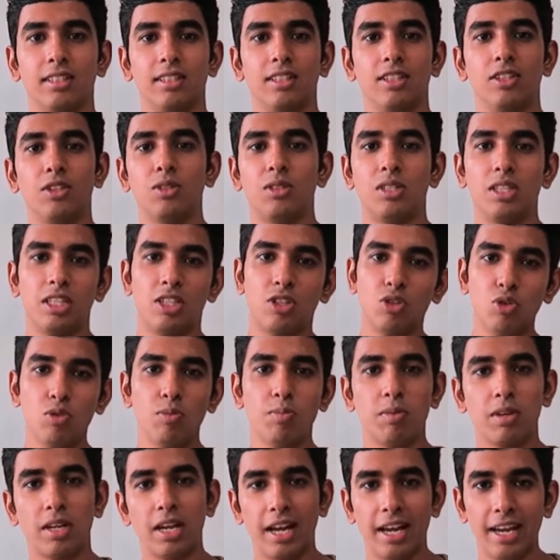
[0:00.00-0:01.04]
You see
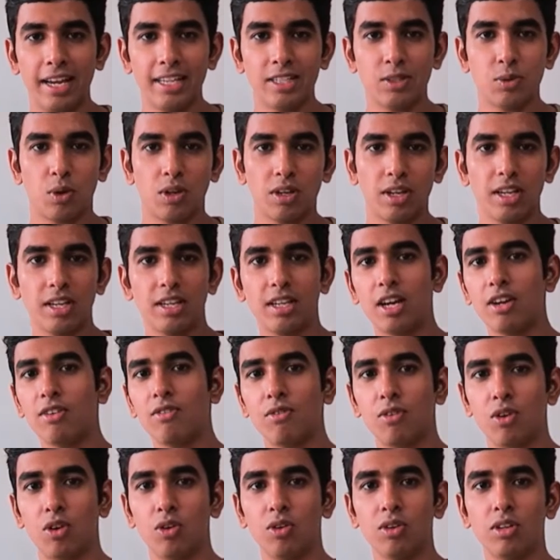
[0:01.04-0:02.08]
2 guys walking down
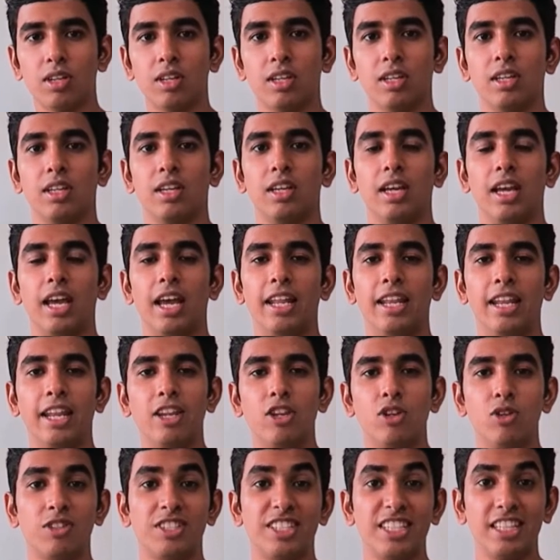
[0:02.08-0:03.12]
the road, and then
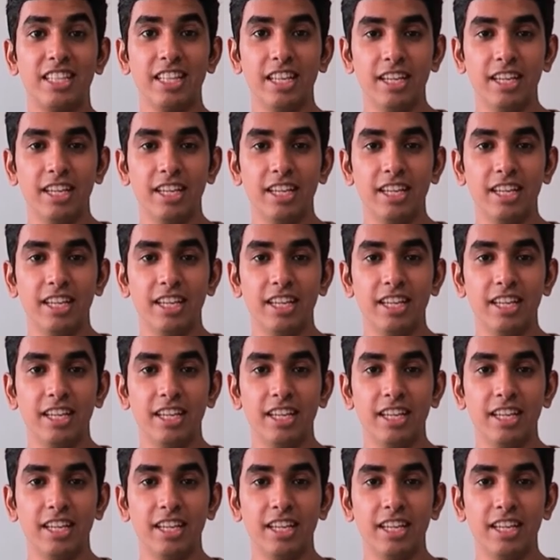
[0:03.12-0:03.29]
you see